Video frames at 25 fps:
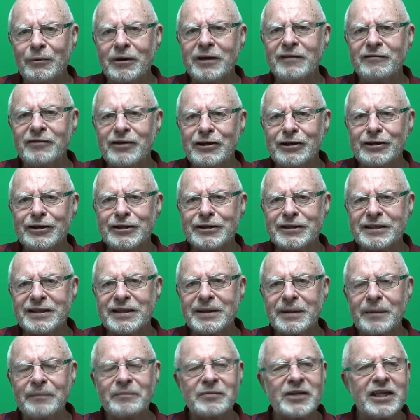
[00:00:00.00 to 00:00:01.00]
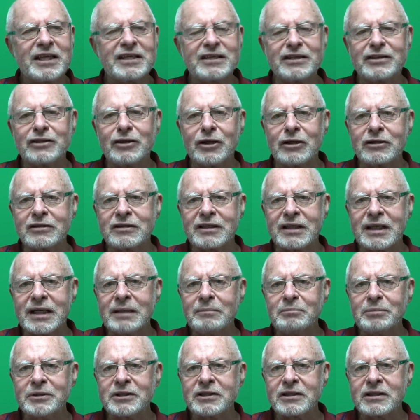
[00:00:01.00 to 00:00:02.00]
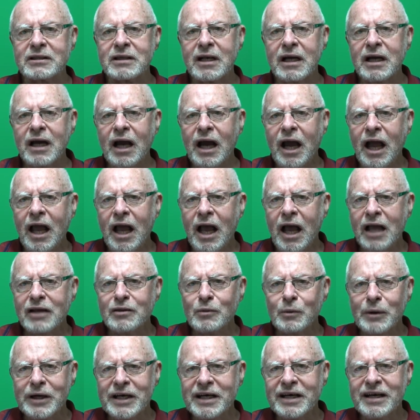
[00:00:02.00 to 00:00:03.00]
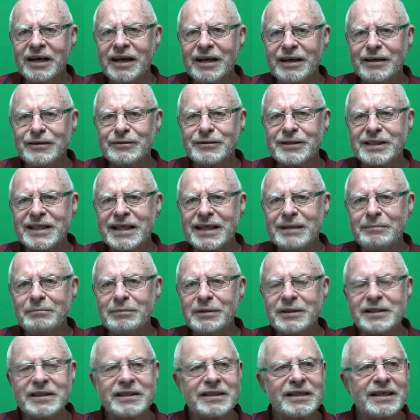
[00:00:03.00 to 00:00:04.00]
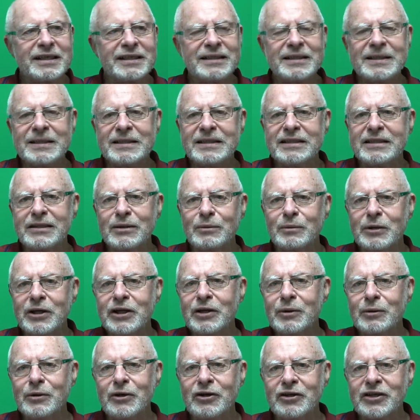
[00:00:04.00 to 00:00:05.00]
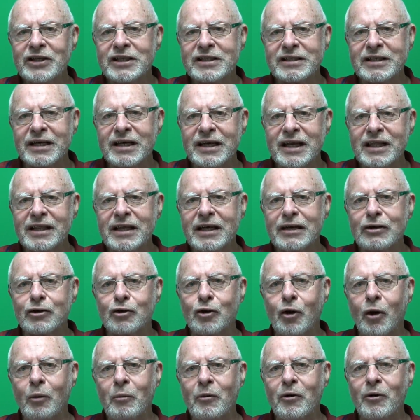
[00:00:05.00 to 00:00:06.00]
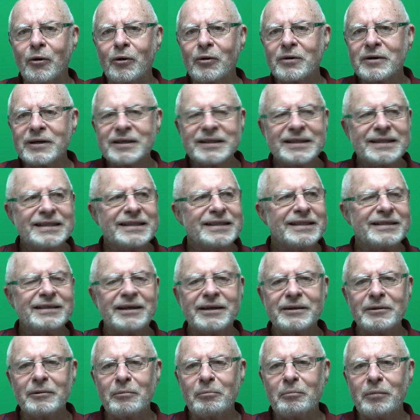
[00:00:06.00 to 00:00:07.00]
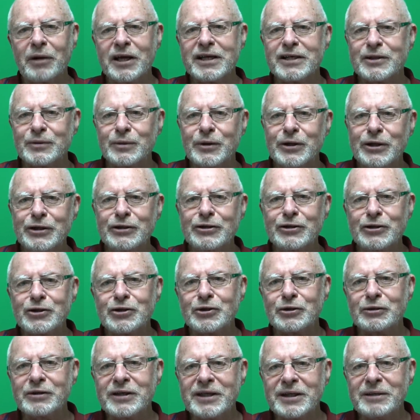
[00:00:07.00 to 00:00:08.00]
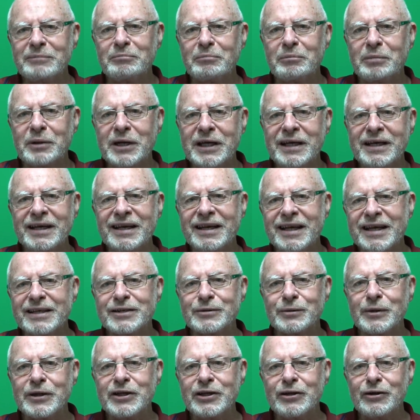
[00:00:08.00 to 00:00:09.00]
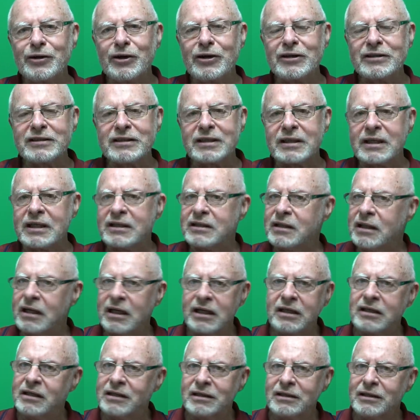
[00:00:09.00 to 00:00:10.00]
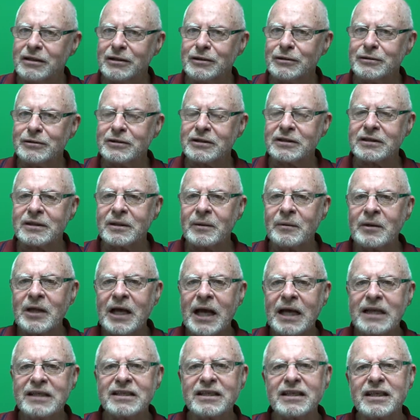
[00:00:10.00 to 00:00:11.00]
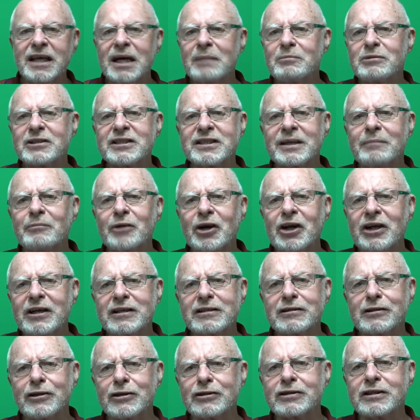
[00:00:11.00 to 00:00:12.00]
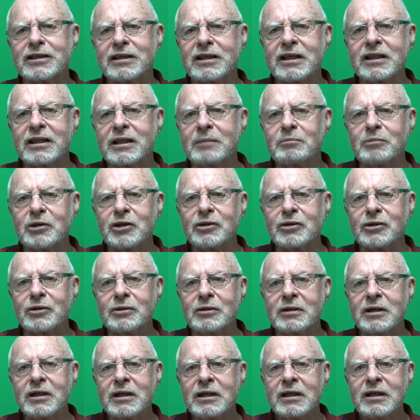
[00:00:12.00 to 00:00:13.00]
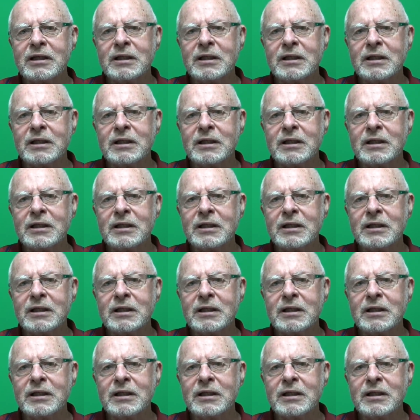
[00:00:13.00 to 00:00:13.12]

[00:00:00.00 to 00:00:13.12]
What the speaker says: What have I lost? He said, you lost the compass. So where did I lose the compass? He said, when you were on the side of that gommel, in a place where you shouldn't have been, that's when you lost it. I said, I didn't lose it. He said, no, but somebody else lost it in the platoon.